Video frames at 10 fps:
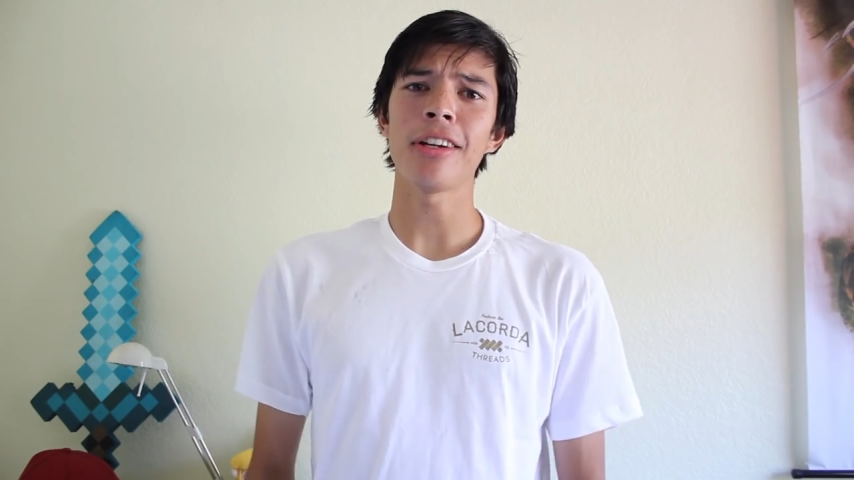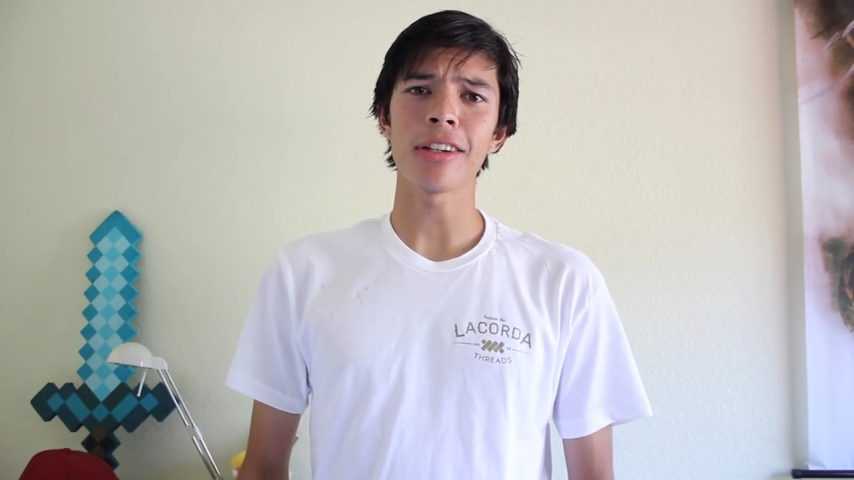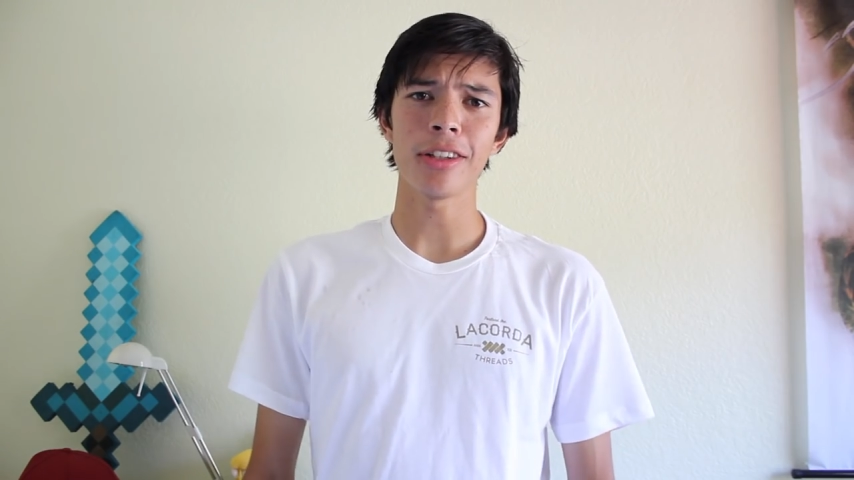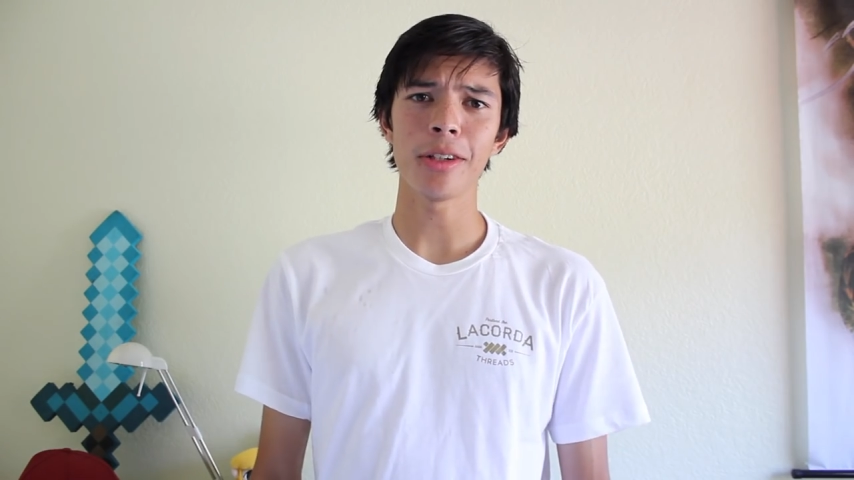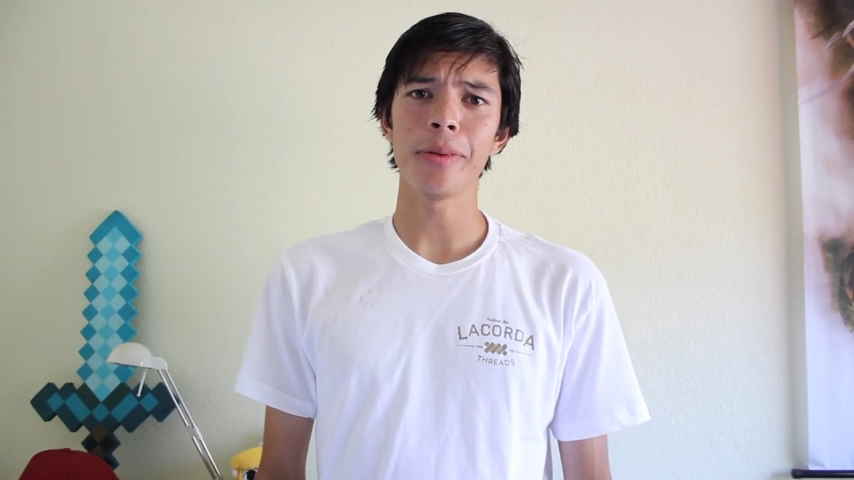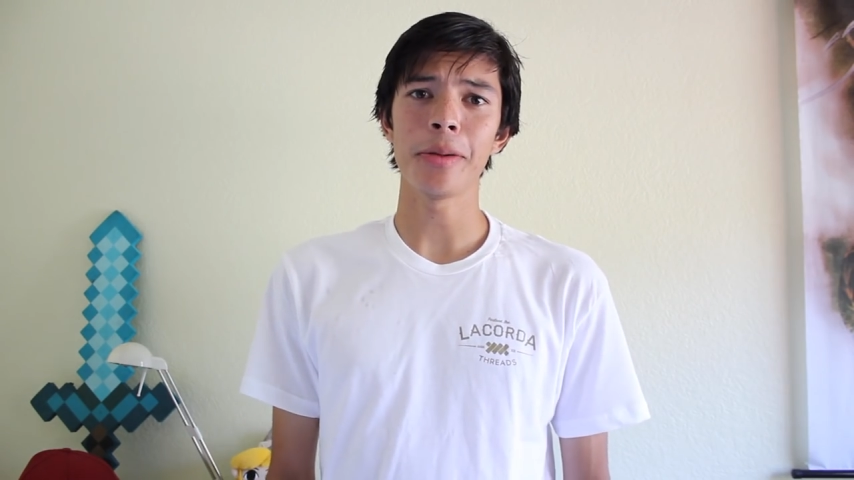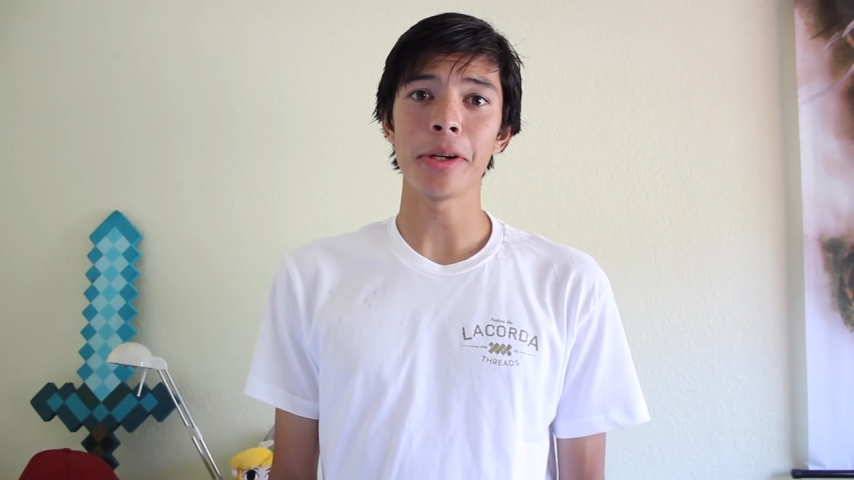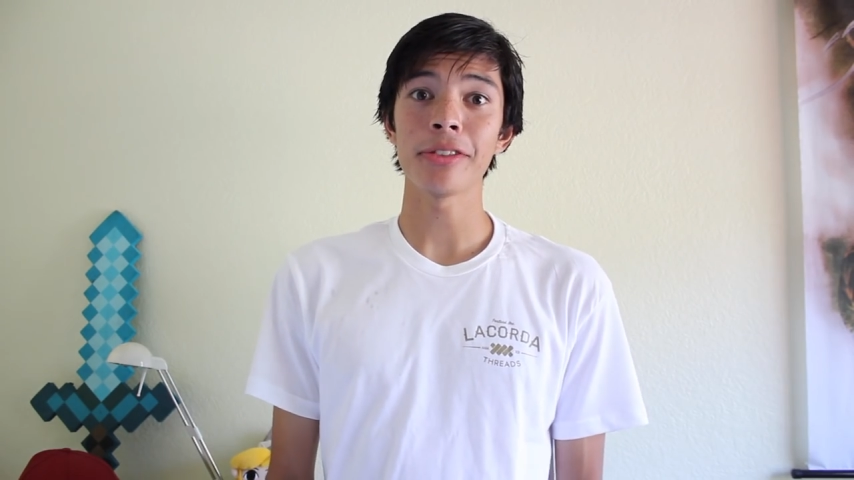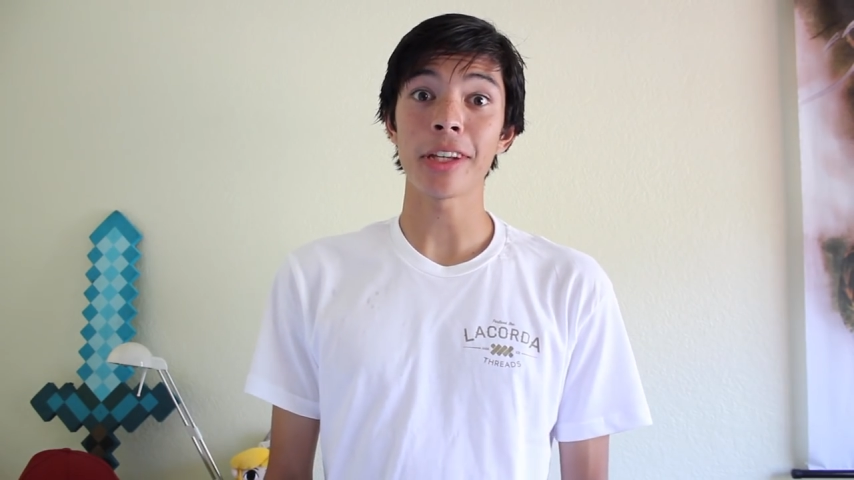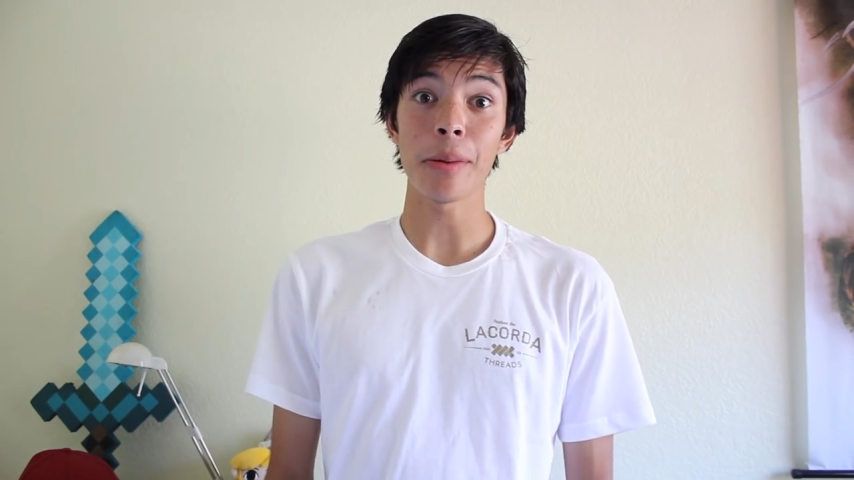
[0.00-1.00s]
talk a little bit
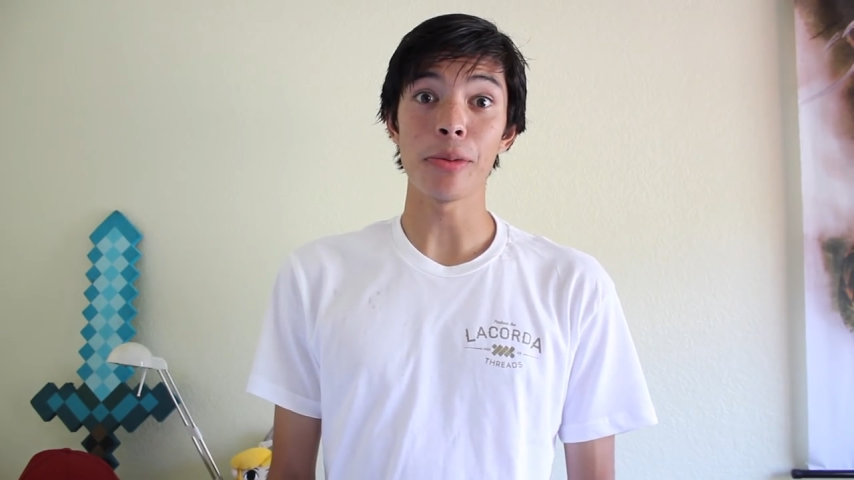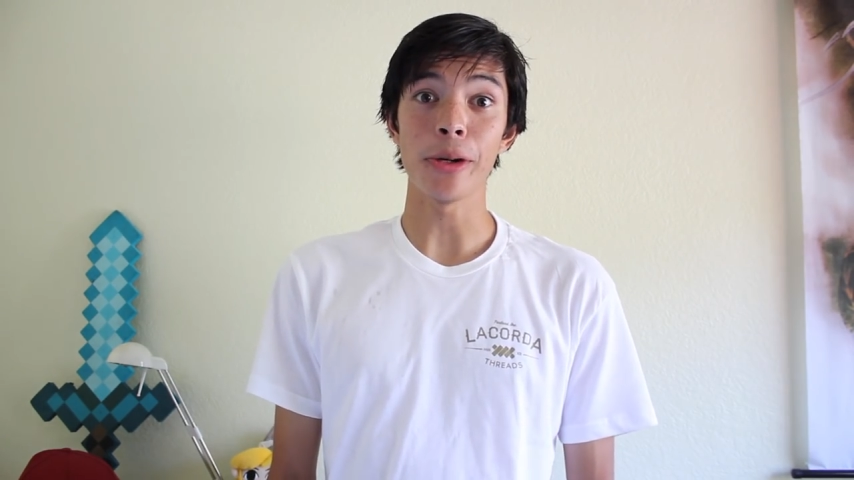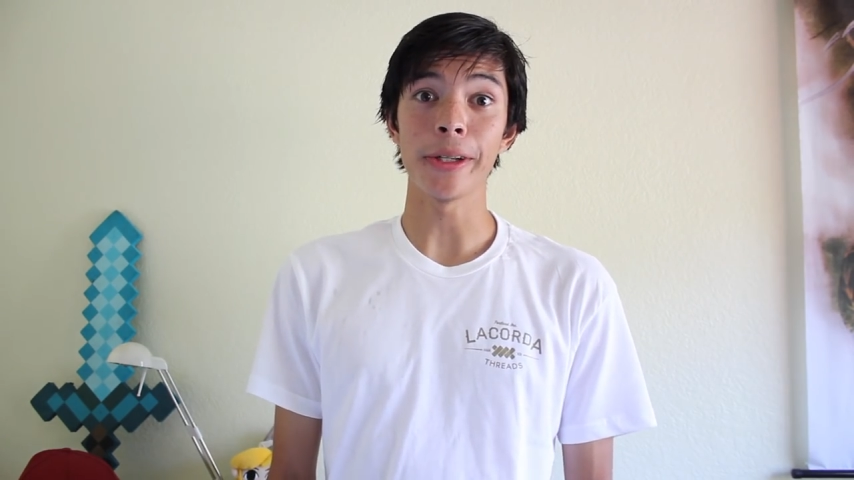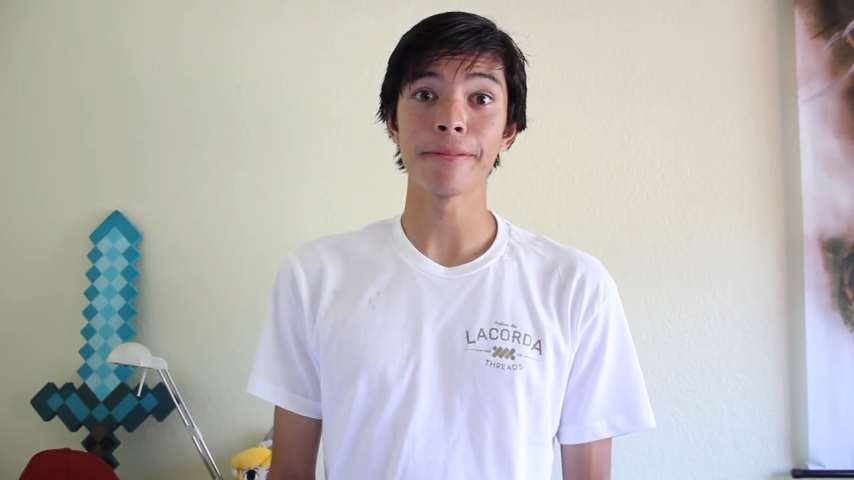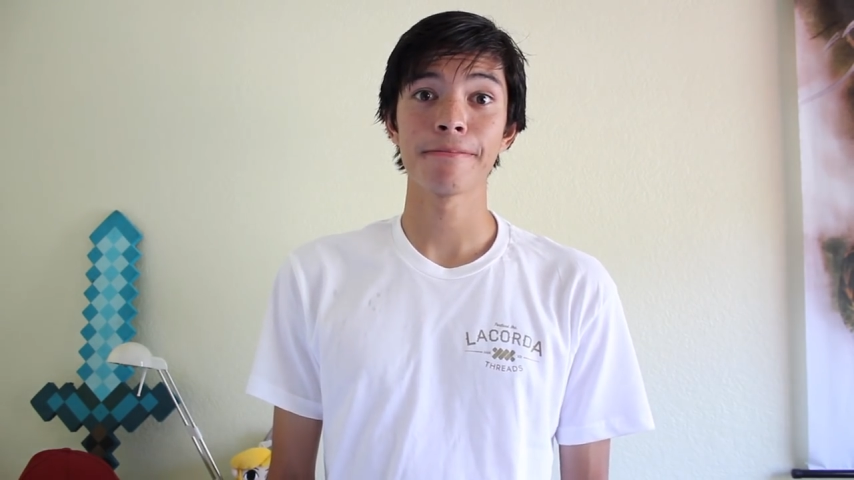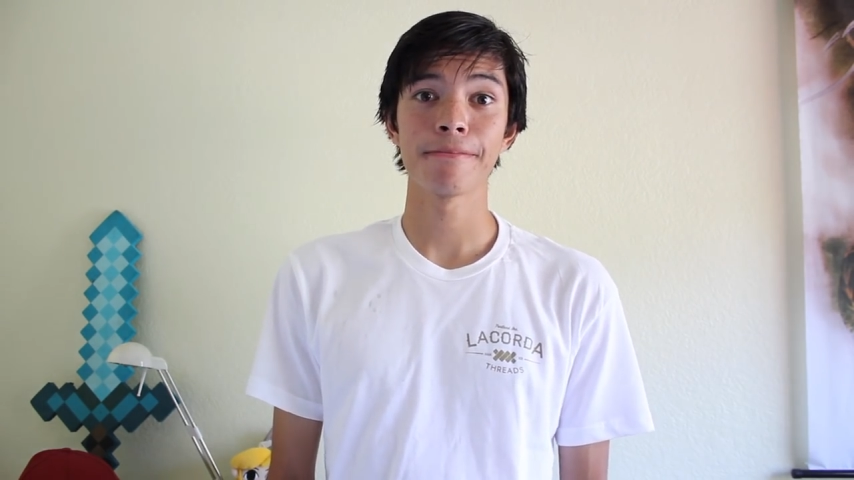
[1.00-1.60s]
about skateboarding.